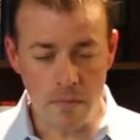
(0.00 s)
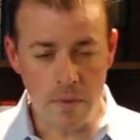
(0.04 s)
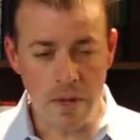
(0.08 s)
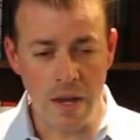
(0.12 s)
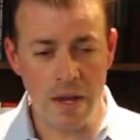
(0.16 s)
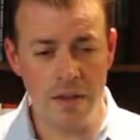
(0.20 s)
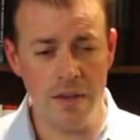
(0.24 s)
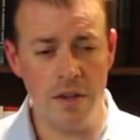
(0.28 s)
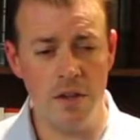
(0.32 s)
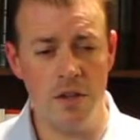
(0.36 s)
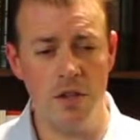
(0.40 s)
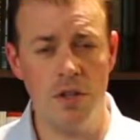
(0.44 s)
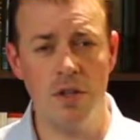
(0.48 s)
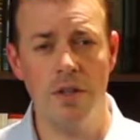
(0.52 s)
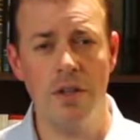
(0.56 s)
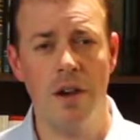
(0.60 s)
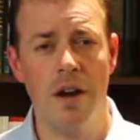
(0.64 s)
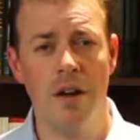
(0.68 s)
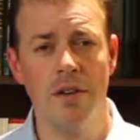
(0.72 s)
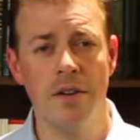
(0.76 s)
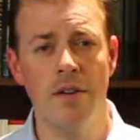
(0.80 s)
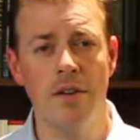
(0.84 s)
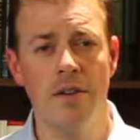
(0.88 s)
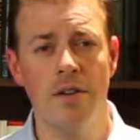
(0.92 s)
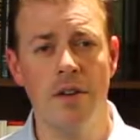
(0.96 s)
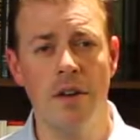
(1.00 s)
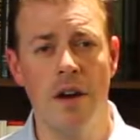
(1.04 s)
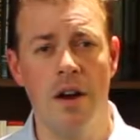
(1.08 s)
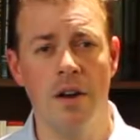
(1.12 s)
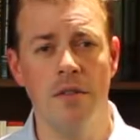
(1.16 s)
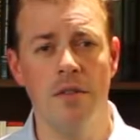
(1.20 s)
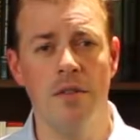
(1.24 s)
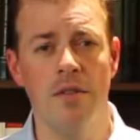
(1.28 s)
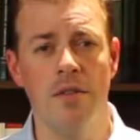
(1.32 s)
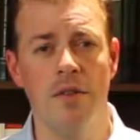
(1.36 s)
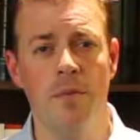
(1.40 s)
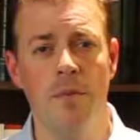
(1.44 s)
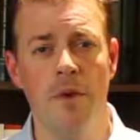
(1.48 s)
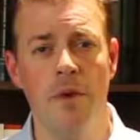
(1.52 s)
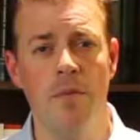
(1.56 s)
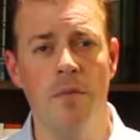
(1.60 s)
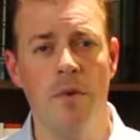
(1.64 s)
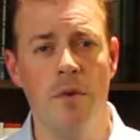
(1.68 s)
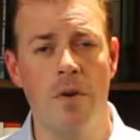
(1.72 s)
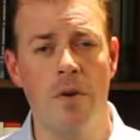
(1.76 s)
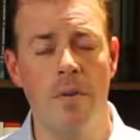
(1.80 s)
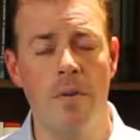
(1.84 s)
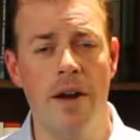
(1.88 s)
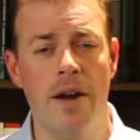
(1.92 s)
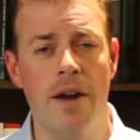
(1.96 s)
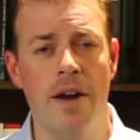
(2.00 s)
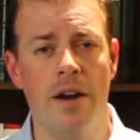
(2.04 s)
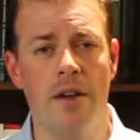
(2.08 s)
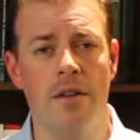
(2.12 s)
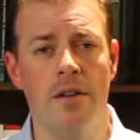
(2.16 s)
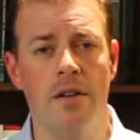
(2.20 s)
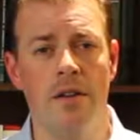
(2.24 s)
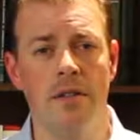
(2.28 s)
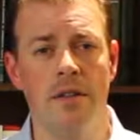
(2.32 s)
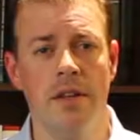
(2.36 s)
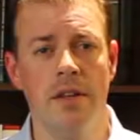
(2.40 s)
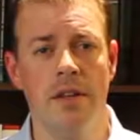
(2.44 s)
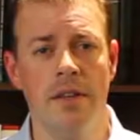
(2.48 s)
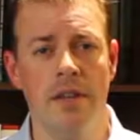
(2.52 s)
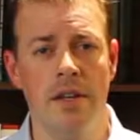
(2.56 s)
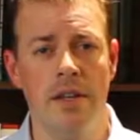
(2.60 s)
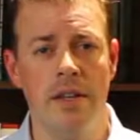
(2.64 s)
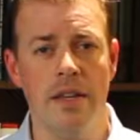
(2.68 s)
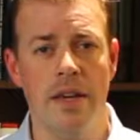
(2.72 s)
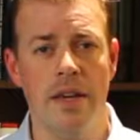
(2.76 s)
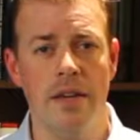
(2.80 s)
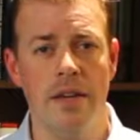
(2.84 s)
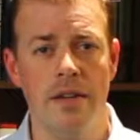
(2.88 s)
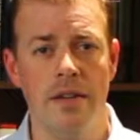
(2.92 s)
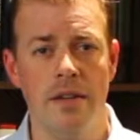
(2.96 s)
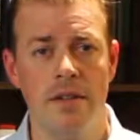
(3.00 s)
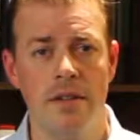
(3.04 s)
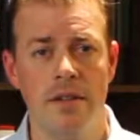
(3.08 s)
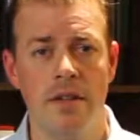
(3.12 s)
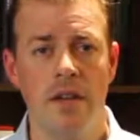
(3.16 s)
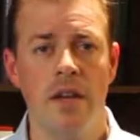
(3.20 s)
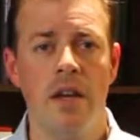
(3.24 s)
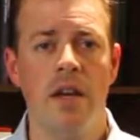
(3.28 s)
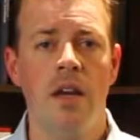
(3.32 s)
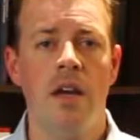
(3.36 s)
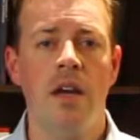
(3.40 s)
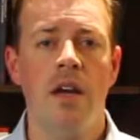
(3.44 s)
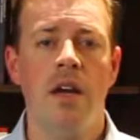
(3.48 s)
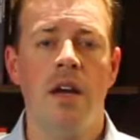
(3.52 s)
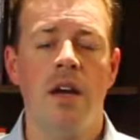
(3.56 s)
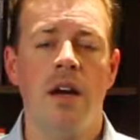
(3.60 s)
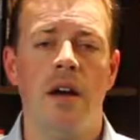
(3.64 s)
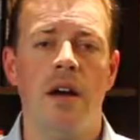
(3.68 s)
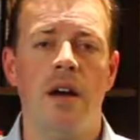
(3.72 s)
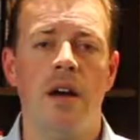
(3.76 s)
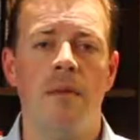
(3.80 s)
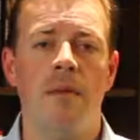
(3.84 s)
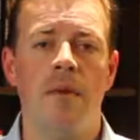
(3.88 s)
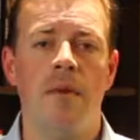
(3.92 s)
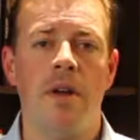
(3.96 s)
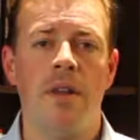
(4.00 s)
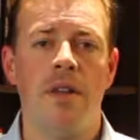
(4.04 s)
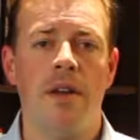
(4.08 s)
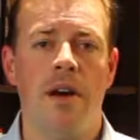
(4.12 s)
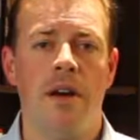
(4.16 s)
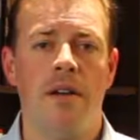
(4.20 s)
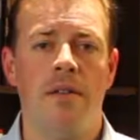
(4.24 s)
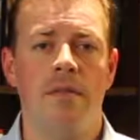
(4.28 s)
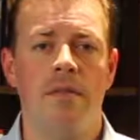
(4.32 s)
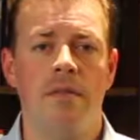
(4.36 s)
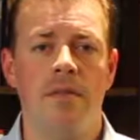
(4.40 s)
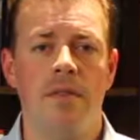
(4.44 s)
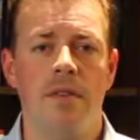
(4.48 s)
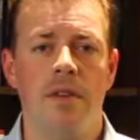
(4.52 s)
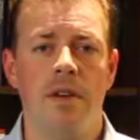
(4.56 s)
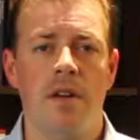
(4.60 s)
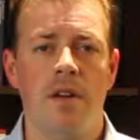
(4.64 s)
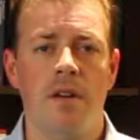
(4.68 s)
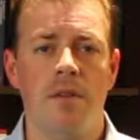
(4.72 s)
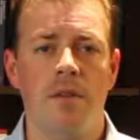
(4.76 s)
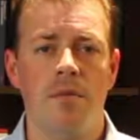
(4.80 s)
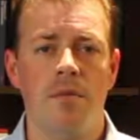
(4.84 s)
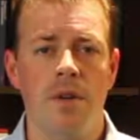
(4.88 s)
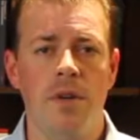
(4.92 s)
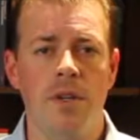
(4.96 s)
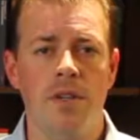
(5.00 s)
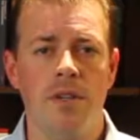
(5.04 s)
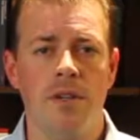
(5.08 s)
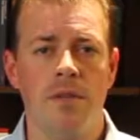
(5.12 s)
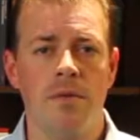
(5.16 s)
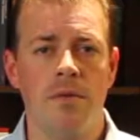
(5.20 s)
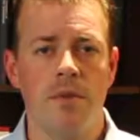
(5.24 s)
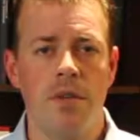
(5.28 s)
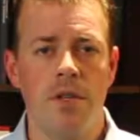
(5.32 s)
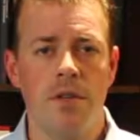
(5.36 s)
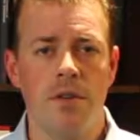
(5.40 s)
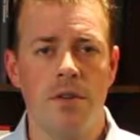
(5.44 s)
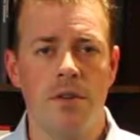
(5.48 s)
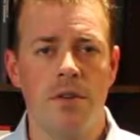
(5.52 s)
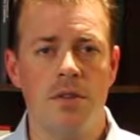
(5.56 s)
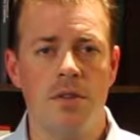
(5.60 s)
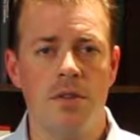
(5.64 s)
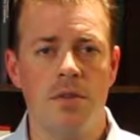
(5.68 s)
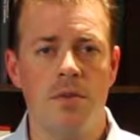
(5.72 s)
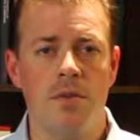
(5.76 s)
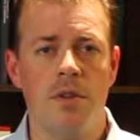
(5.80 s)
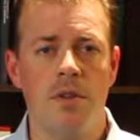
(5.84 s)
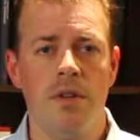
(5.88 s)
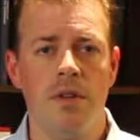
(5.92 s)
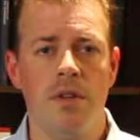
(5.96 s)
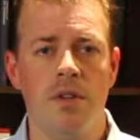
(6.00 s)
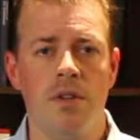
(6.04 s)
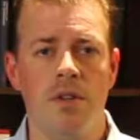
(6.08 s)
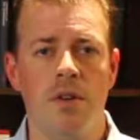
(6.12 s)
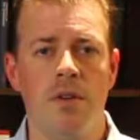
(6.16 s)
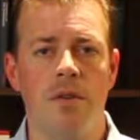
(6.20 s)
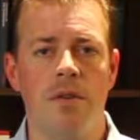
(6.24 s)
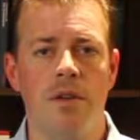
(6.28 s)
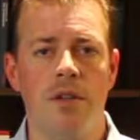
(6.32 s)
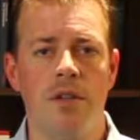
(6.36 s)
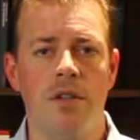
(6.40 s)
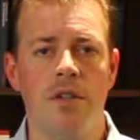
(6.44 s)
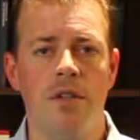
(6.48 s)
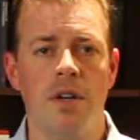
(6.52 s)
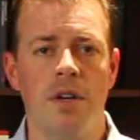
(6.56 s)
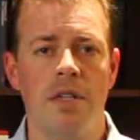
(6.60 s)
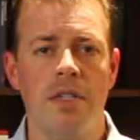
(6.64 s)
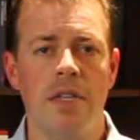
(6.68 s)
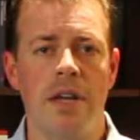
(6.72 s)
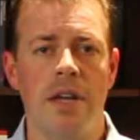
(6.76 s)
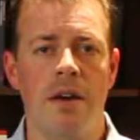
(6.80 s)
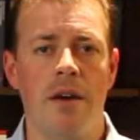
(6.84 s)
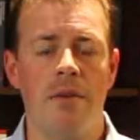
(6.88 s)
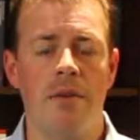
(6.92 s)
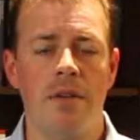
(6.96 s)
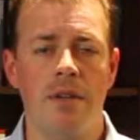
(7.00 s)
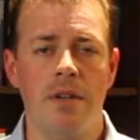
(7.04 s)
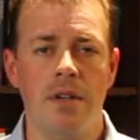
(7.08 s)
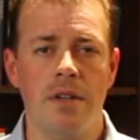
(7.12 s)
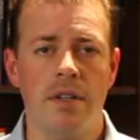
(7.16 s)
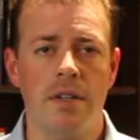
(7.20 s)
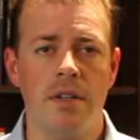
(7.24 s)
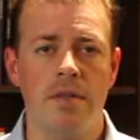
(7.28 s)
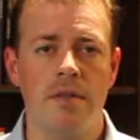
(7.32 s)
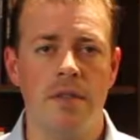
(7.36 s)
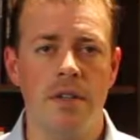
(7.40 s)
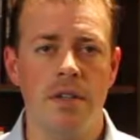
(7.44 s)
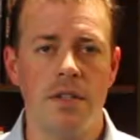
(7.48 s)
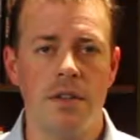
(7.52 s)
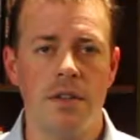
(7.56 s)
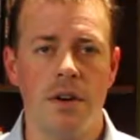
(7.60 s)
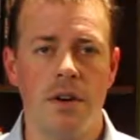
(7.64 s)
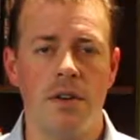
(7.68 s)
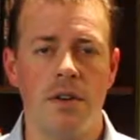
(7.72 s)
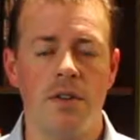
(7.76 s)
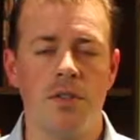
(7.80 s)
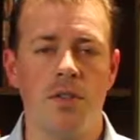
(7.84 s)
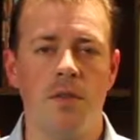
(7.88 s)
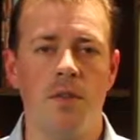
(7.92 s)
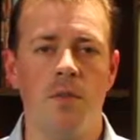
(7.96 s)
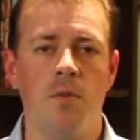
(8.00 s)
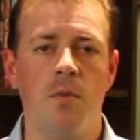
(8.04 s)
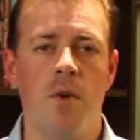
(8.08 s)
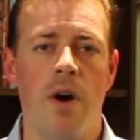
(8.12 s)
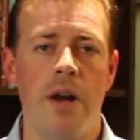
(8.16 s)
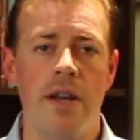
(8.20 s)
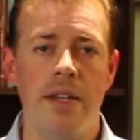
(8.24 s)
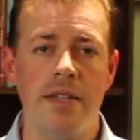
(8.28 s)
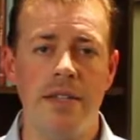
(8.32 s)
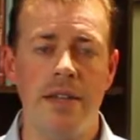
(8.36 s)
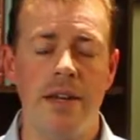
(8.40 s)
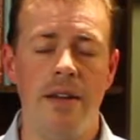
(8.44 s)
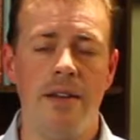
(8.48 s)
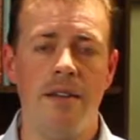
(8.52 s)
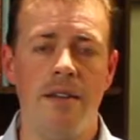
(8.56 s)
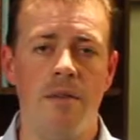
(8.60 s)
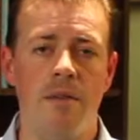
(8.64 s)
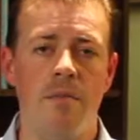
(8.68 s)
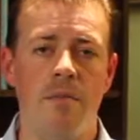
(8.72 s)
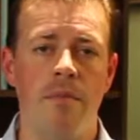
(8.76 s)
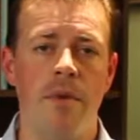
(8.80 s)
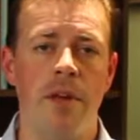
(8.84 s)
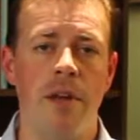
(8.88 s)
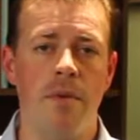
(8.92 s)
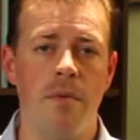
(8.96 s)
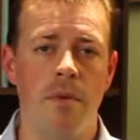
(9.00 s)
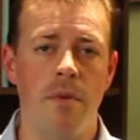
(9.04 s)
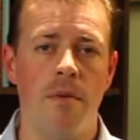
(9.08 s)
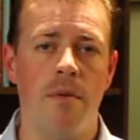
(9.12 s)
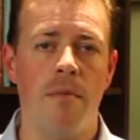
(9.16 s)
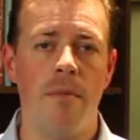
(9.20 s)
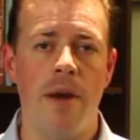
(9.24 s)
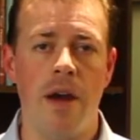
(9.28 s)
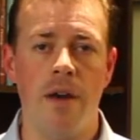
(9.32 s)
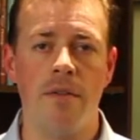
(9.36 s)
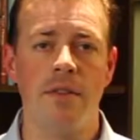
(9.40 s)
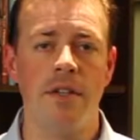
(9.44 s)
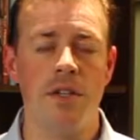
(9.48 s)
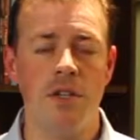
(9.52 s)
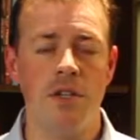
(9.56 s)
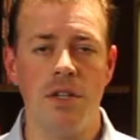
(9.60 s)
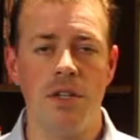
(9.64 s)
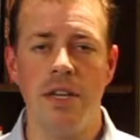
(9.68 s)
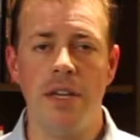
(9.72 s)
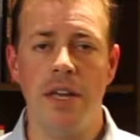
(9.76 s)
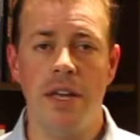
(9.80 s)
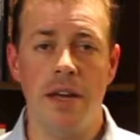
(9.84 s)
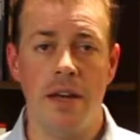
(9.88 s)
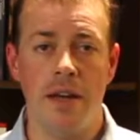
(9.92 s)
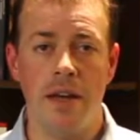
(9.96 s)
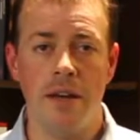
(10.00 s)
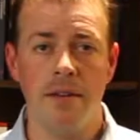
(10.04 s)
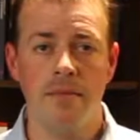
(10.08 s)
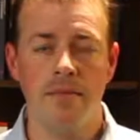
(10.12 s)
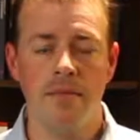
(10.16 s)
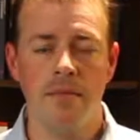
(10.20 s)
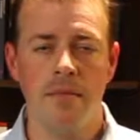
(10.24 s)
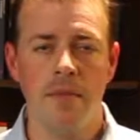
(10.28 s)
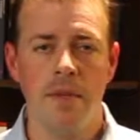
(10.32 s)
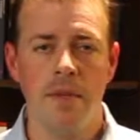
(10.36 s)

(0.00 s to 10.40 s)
I think you should talk to your doctor a little bit more about how long they think that is. A lot of recent research is really showing just how addictive these are. So you want to take the minimum amount that you can.